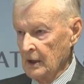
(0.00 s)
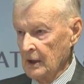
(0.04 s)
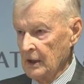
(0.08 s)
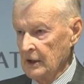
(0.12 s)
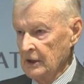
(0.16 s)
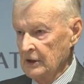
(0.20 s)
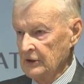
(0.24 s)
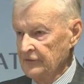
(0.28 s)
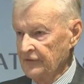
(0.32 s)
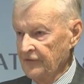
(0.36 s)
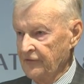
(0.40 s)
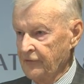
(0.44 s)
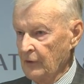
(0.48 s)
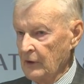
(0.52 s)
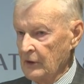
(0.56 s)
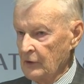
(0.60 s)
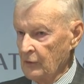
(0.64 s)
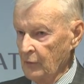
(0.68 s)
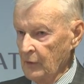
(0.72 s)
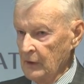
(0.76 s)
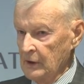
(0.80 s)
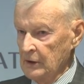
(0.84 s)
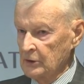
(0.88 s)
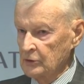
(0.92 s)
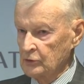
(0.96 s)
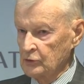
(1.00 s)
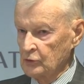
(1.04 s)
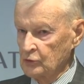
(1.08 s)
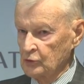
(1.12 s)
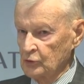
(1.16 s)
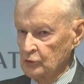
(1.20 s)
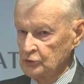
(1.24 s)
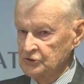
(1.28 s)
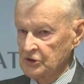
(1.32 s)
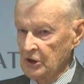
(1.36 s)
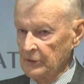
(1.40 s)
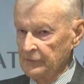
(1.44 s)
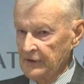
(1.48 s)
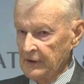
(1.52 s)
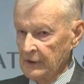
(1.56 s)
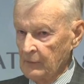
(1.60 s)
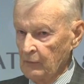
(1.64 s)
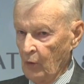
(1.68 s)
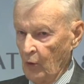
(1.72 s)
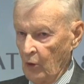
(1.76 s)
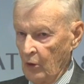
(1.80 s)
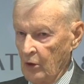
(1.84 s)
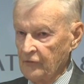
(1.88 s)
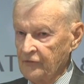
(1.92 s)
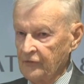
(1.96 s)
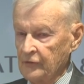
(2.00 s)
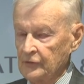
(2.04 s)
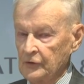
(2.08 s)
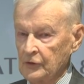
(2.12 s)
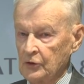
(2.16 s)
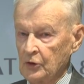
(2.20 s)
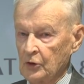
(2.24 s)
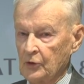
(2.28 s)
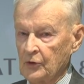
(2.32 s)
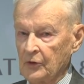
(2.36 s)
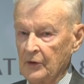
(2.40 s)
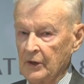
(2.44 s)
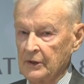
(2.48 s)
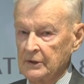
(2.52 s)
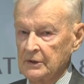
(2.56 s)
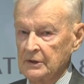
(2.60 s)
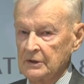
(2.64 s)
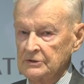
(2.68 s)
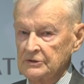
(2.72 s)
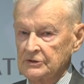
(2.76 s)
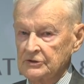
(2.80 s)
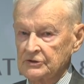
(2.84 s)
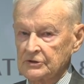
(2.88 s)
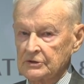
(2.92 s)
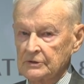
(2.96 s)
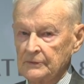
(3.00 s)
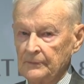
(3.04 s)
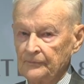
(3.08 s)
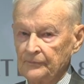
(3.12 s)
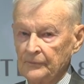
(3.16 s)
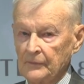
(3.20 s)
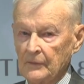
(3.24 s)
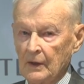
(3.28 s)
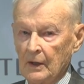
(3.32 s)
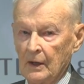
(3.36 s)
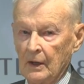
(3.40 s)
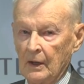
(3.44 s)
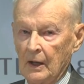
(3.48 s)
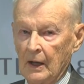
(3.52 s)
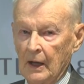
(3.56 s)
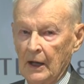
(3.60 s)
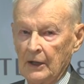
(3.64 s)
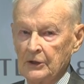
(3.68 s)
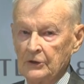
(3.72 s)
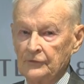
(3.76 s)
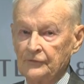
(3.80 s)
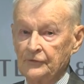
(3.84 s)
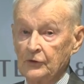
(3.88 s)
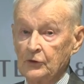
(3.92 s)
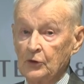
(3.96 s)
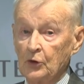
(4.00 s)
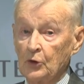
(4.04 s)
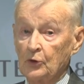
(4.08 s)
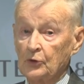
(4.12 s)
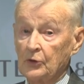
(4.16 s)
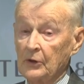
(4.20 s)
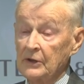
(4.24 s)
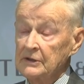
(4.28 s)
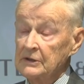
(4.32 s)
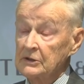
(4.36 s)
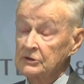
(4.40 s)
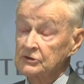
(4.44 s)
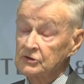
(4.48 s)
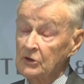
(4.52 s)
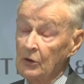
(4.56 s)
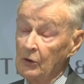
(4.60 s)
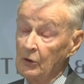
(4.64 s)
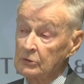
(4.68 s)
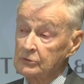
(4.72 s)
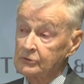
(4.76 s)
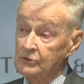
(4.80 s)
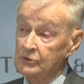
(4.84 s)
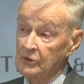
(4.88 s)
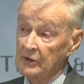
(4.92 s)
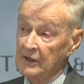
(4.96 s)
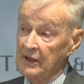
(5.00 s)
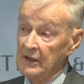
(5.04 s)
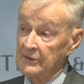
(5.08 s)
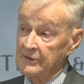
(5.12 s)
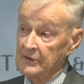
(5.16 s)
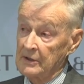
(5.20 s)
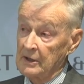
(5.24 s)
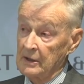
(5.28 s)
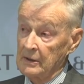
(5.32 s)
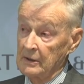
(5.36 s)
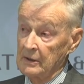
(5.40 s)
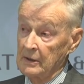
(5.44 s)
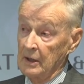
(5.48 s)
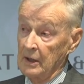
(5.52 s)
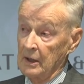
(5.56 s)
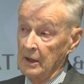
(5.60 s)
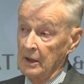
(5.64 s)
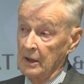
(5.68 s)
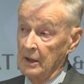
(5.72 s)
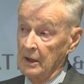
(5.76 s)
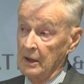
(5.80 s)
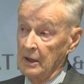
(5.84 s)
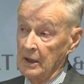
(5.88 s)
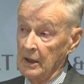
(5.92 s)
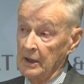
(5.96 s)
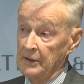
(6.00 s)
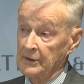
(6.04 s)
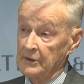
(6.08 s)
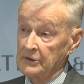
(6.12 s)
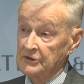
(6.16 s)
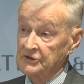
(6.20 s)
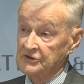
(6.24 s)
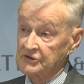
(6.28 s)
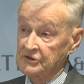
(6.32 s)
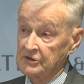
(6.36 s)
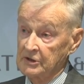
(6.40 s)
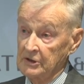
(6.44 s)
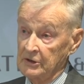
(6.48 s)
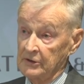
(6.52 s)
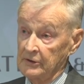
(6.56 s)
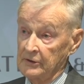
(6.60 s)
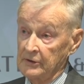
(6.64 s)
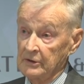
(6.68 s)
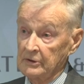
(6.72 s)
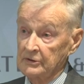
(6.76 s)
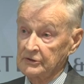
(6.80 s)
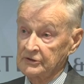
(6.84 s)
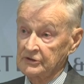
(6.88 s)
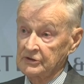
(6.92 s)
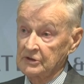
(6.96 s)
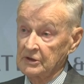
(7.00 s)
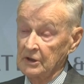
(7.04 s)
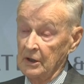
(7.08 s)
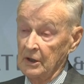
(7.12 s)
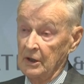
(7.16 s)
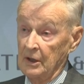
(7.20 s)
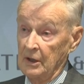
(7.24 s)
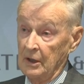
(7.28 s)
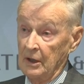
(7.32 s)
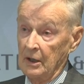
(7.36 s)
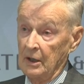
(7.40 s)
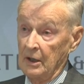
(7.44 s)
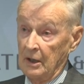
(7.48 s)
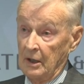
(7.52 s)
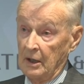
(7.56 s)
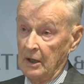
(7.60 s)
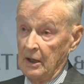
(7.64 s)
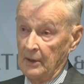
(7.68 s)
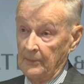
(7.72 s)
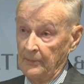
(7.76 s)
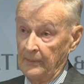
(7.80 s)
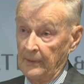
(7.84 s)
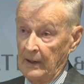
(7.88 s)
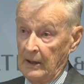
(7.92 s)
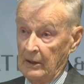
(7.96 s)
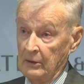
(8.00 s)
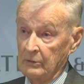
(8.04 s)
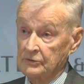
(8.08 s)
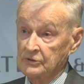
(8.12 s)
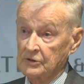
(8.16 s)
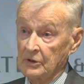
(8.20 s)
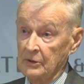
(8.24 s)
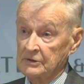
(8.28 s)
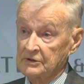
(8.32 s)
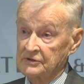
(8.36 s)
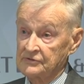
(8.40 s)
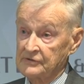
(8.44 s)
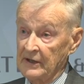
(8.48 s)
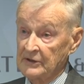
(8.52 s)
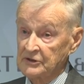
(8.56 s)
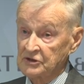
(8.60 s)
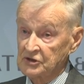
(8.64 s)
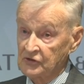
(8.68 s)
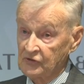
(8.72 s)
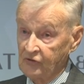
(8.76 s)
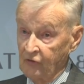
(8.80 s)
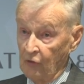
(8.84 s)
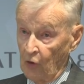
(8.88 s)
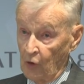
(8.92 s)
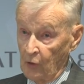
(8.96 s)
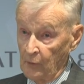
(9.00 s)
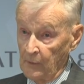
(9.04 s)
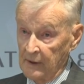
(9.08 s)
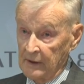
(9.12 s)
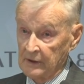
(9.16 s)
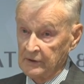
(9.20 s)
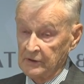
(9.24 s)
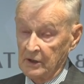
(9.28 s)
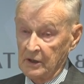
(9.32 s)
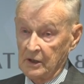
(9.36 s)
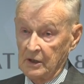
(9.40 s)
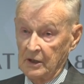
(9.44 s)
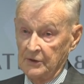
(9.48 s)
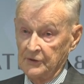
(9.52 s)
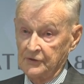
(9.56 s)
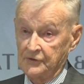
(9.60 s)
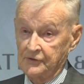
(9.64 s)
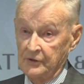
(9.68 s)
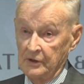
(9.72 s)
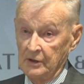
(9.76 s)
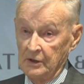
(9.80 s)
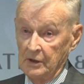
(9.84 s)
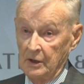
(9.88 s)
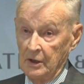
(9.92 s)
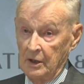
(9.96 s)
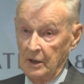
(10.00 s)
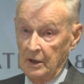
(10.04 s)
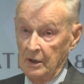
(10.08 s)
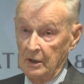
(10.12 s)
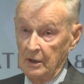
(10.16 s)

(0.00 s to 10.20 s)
if we are willing to do something more for the Ukrainians, and if the Ukrainians hold together and are serious about transforming their country